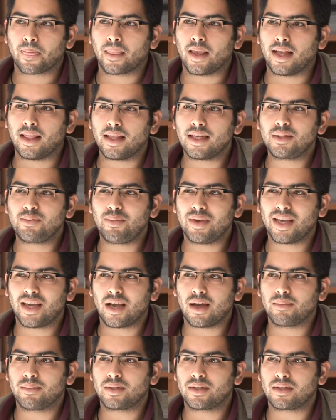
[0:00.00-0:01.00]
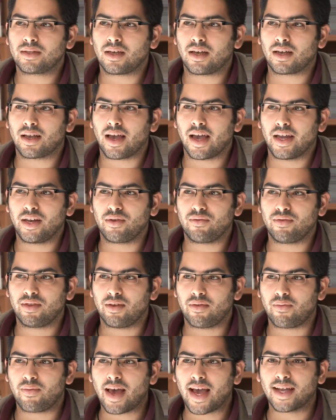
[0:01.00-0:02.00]
And this becomes a kind of
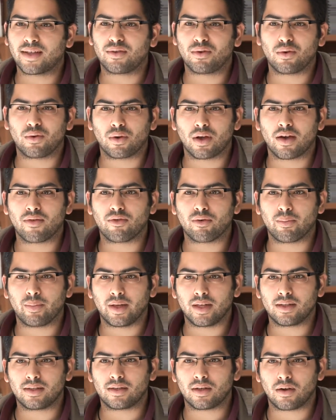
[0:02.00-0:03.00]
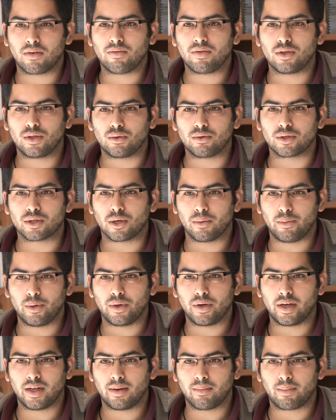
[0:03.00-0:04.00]
de facto government of the Jewish
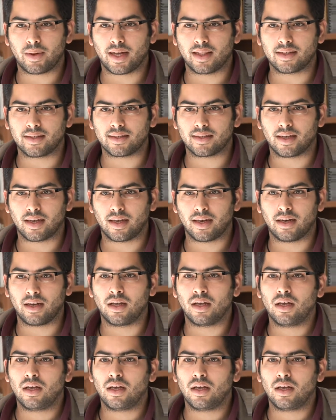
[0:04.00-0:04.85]
community in Palestine